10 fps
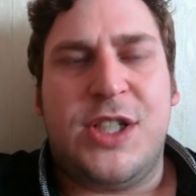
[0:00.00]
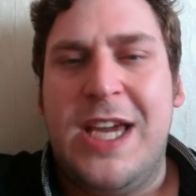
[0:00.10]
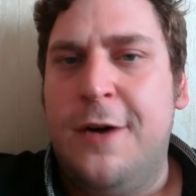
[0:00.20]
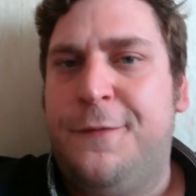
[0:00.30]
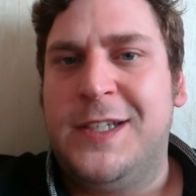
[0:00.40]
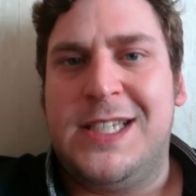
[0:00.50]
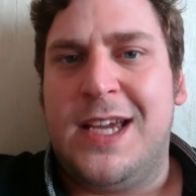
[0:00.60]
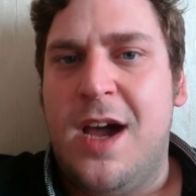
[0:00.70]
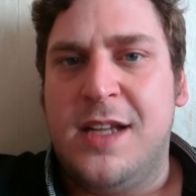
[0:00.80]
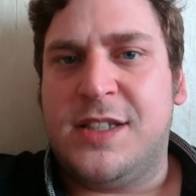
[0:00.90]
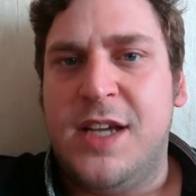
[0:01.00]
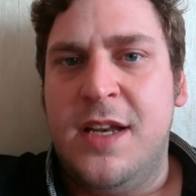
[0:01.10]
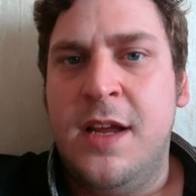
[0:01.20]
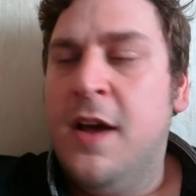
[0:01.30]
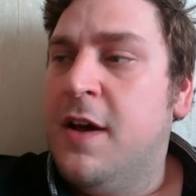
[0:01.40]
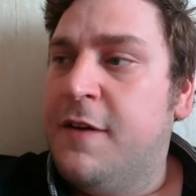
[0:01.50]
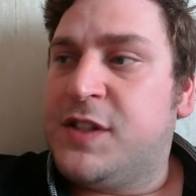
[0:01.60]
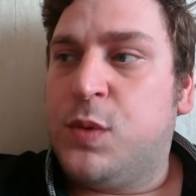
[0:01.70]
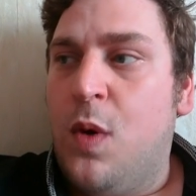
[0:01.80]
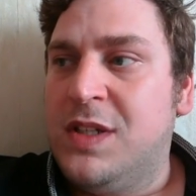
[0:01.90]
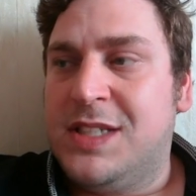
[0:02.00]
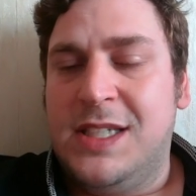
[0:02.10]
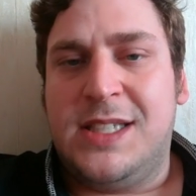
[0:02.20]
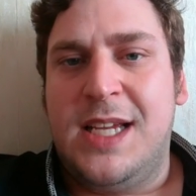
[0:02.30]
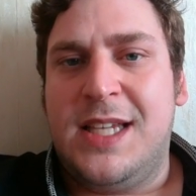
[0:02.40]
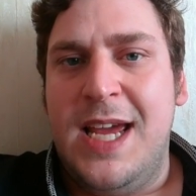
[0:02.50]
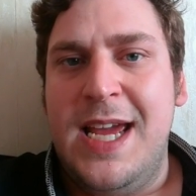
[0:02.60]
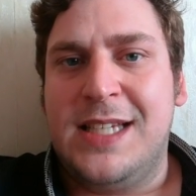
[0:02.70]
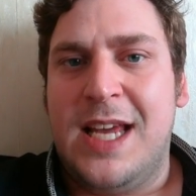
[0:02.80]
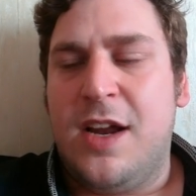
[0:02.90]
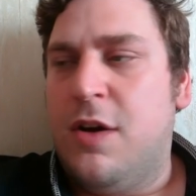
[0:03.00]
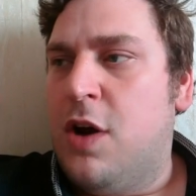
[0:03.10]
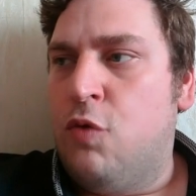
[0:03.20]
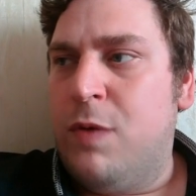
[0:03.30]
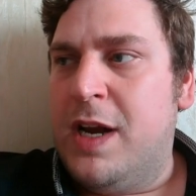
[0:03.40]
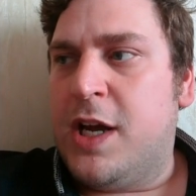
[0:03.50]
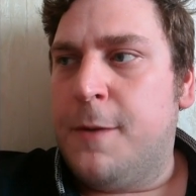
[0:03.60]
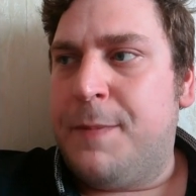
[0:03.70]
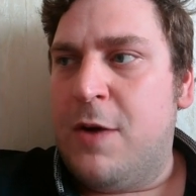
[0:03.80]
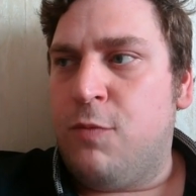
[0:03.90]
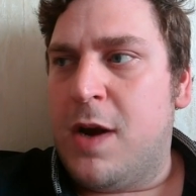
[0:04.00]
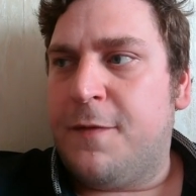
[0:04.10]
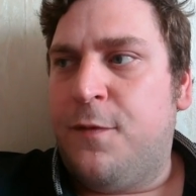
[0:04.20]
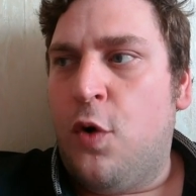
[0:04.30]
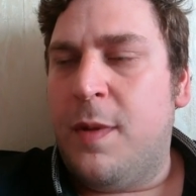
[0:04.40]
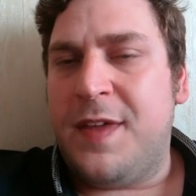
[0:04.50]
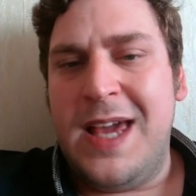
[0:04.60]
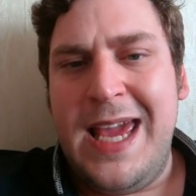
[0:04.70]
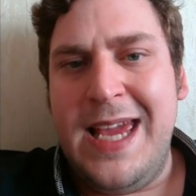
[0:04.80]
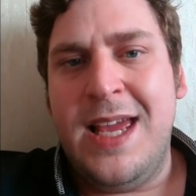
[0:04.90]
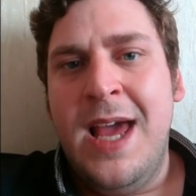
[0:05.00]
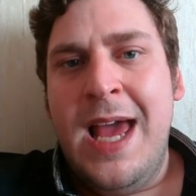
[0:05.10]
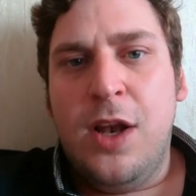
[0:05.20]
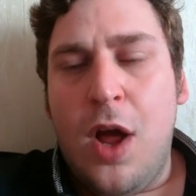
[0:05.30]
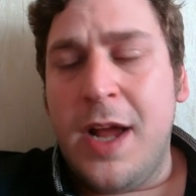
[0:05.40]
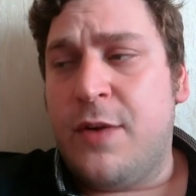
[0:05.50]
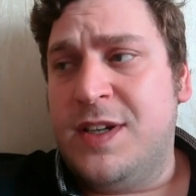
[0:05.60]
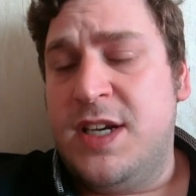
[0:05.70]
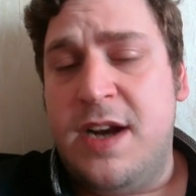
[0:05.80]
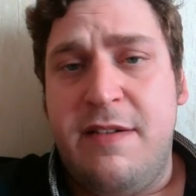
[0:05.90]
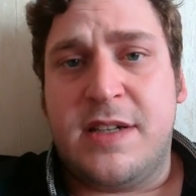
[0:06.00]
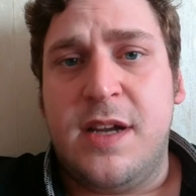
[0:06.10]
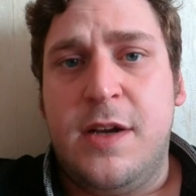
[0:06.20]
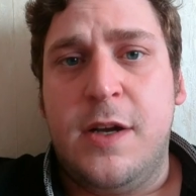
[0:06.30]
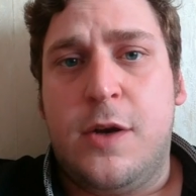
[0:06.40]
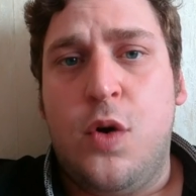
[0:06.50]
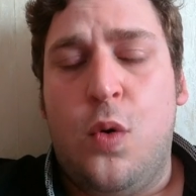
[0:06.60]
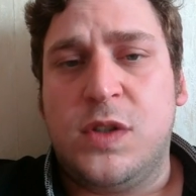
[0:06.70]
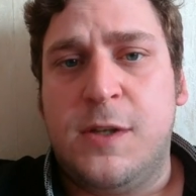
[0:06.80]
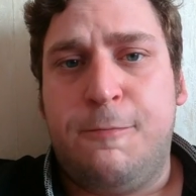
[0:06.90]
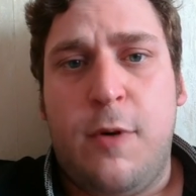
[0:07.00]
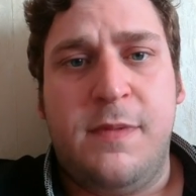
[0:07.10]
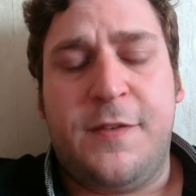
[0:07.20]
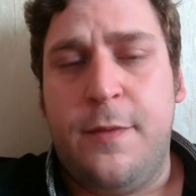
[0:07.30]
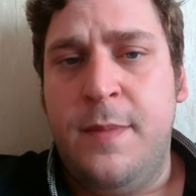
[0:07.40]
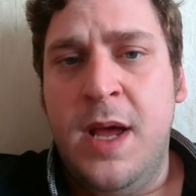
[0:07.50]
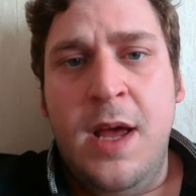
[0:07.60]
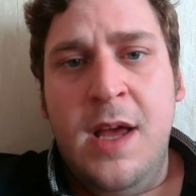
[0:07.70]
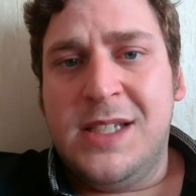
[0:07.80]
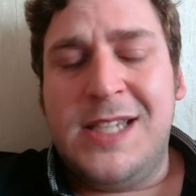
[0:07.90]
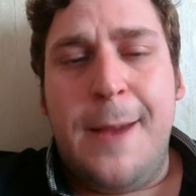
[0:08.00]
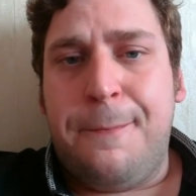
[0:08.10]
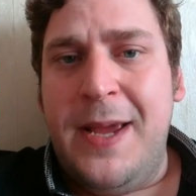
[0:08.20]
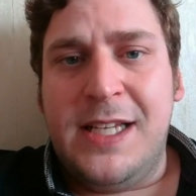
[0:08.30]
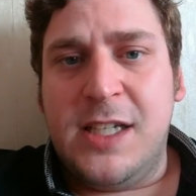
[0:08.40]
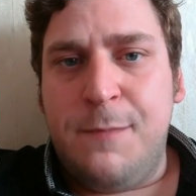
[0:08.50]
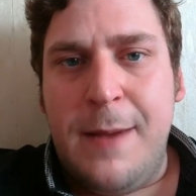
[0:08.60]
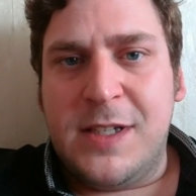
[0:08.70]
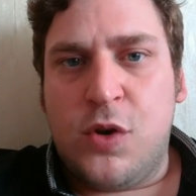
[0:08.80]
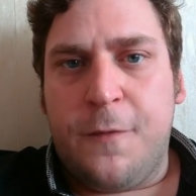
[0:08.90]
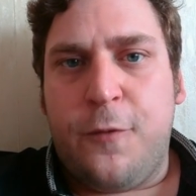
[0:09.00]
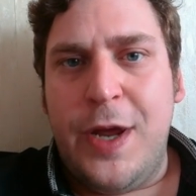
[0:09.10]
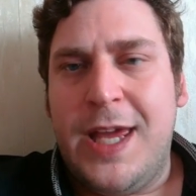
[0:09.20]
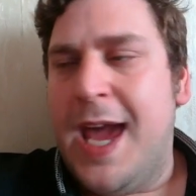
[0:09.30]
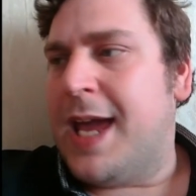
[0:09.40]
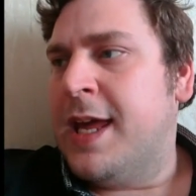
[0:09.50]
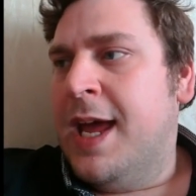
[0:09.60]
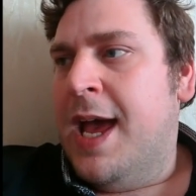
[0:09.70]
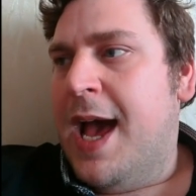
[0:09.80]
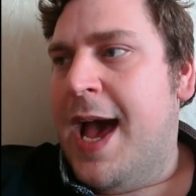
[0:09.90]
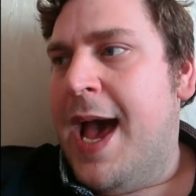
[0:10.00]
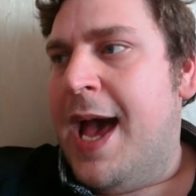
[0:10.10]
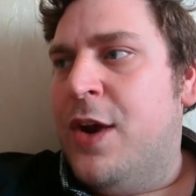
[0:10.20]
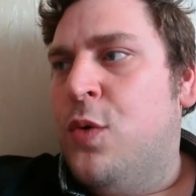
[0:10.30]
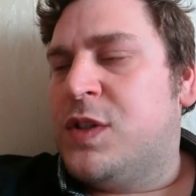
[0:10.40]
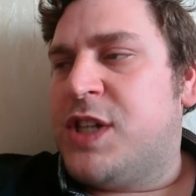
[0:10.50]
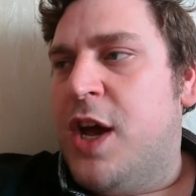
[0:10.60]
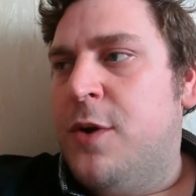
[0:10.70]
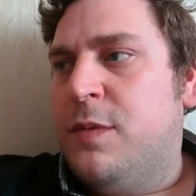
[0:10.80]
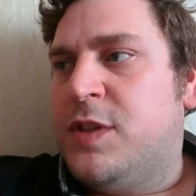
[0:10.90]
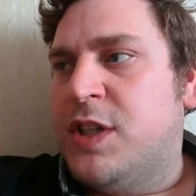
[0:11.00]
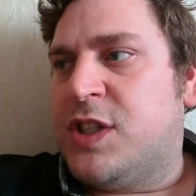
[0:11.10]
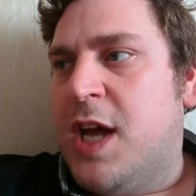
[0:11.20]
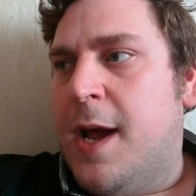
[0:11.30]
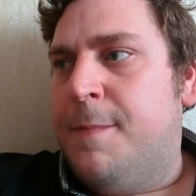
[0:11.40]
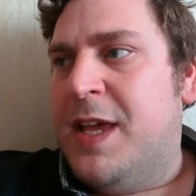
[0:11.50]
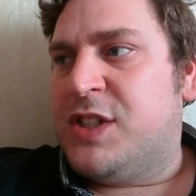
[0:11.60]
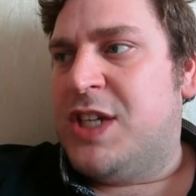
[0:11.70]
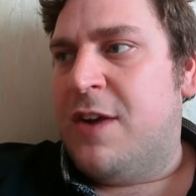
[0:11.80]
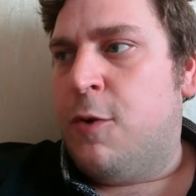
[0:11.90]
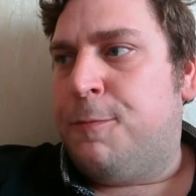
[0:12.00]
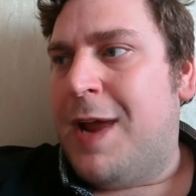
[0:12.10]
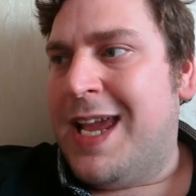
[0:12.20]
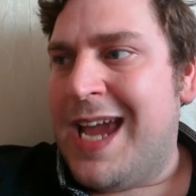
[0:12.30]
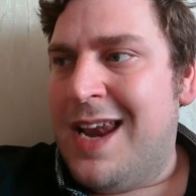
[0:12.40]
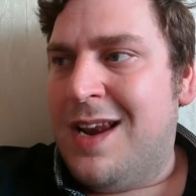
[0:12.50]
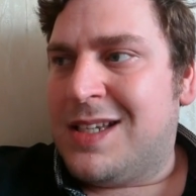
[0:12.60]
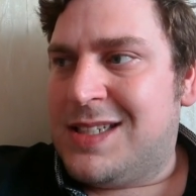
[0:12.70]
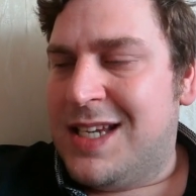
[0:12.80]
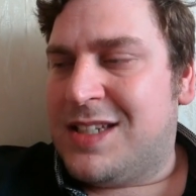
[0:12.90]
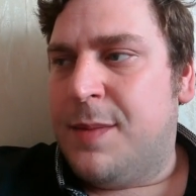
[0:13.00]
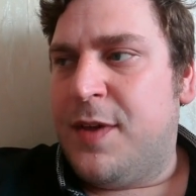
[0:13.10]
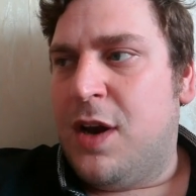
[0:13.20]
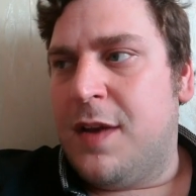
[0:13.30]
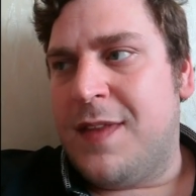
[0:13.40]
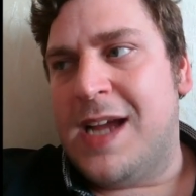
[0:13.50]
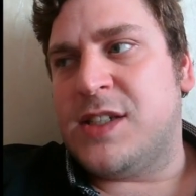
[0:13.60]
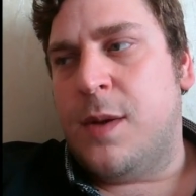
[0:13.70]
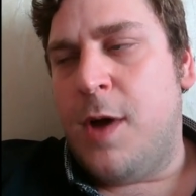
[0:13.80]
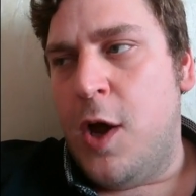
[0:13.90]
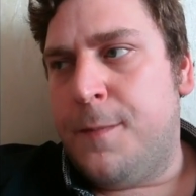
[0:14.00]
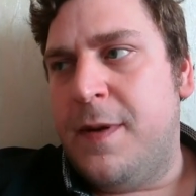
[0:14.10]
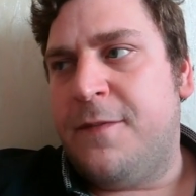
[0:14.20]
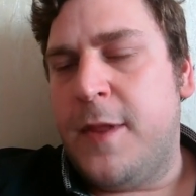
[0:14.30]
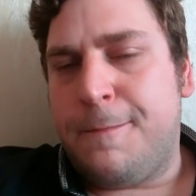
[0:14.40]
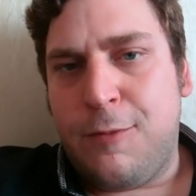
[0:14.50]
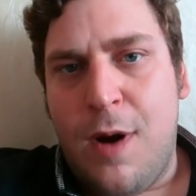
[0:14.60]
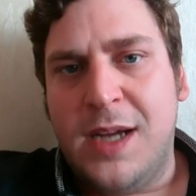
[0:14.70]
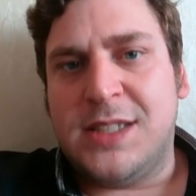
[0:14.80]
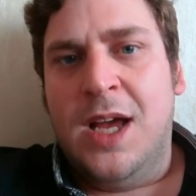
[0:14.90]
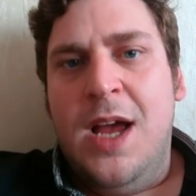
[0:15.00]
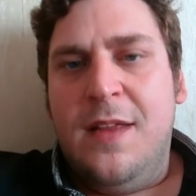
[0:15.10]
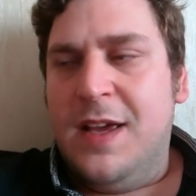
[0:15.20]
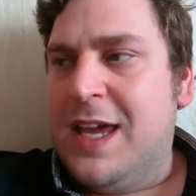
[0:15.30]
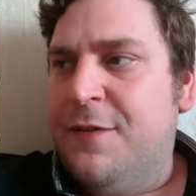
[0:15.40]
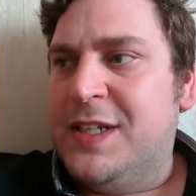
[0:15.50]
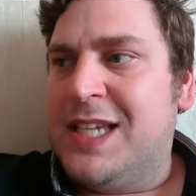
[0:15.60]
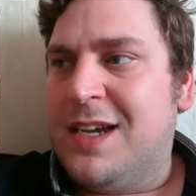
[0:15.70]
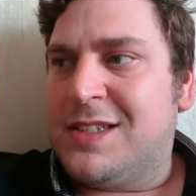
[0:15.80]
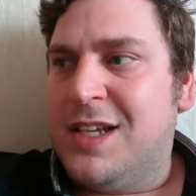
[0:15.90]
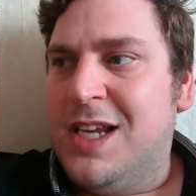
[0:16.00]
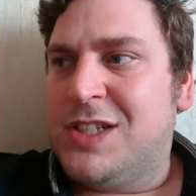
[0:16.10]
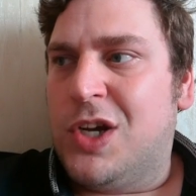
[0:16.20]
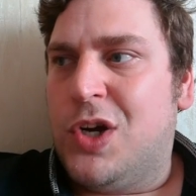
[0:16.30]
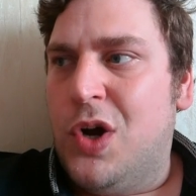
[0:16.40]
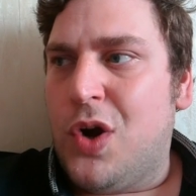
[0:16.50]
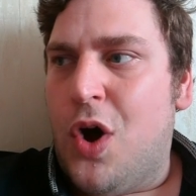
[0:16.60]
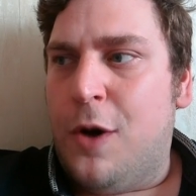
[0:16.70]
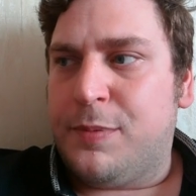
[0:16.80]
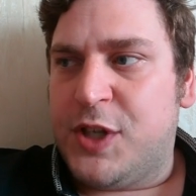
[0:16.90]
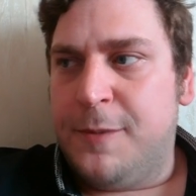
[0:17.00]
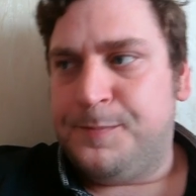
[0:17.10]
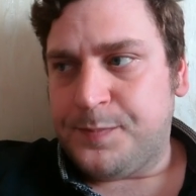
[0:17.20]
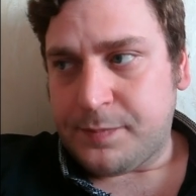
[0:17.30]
Gylfi Sigurdsson of Swansea City, he's had a really good bit of run of form. I think he, like Christian Eriksen, can cause some problems from set pieces, maybe score a free kick, and also just his general play, get an assist, something like that. So I'm hoping for the price that Gylfi Sigurdsson is a good option.